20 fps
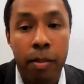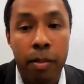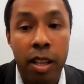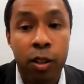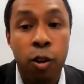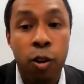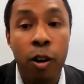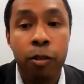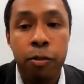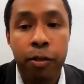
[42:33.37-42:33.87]

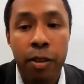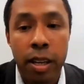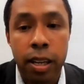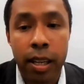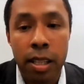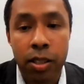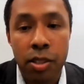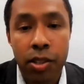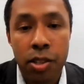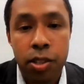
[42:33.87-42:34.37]
that
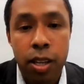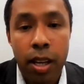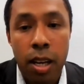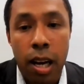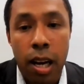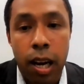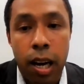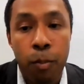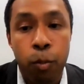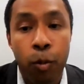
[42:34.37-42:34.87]
confidence.
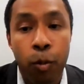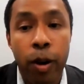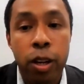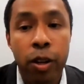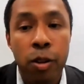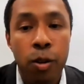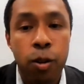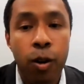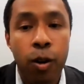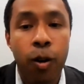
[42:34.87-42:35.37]

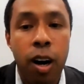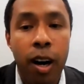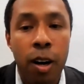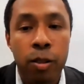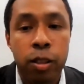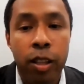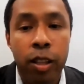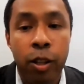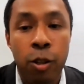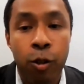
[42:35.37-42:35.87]
When you go
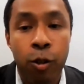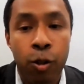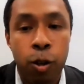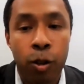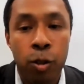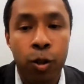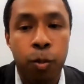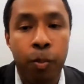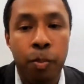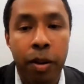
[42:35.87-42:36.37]
out and you
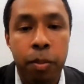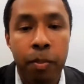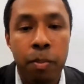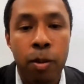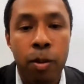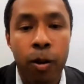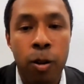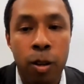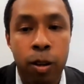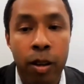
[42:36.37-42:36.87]
talk to
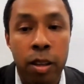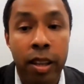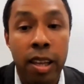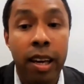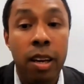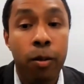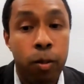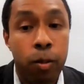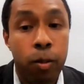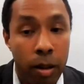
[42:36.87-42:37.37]
people,
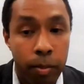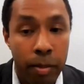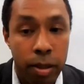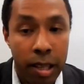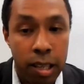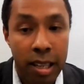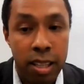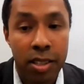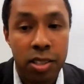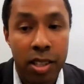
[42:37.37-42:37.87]
they will
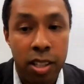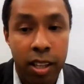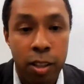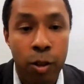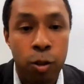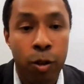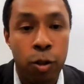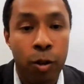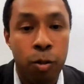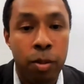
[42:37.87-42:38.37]
be
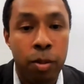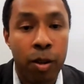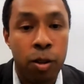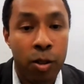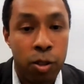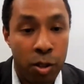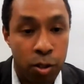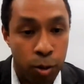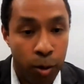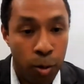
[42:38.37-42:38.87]
listening to you
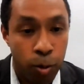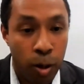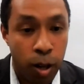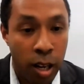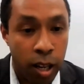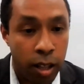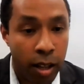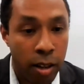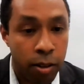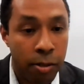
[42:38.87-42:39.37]
because you
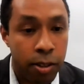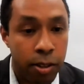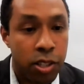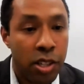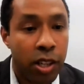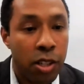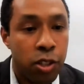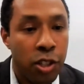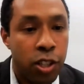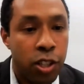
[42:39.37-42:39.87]
are the
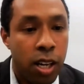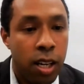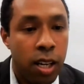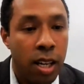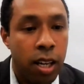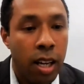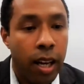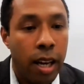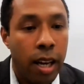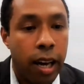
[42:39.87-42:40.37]
researcher
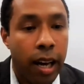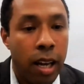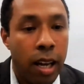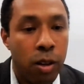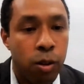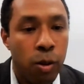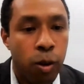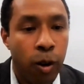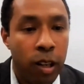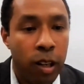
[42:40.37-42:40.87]

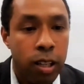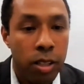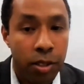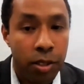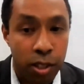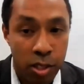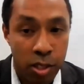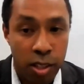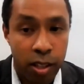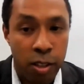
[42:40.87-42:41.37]
and
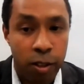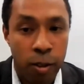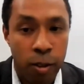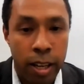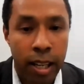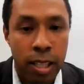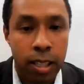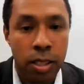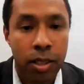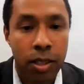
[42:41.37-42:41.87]
knowledge is in your
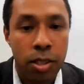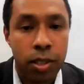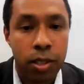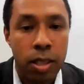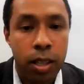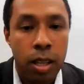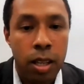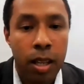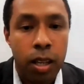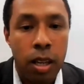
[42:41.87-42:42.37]
hands.
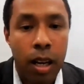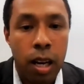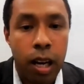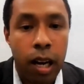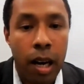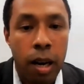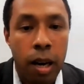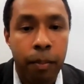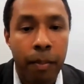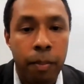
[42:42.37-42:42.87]

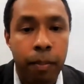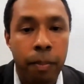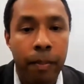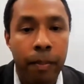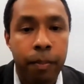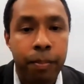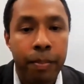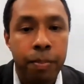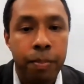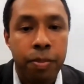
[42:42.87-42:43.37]

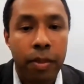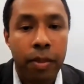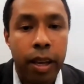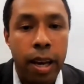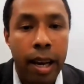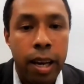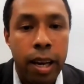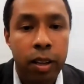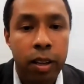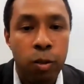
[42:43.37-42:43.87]
And
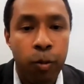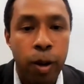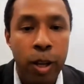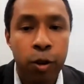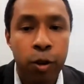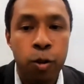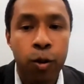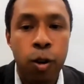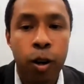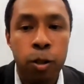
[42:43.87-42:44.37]

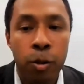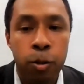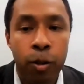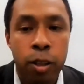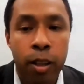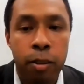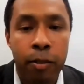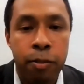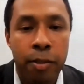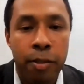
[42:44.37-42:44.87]
when you go out
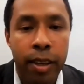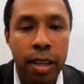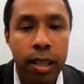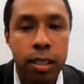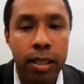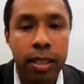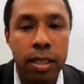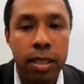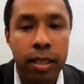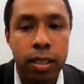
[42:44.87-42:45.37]
to the
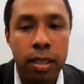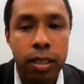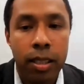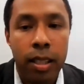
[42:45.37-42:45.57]
field,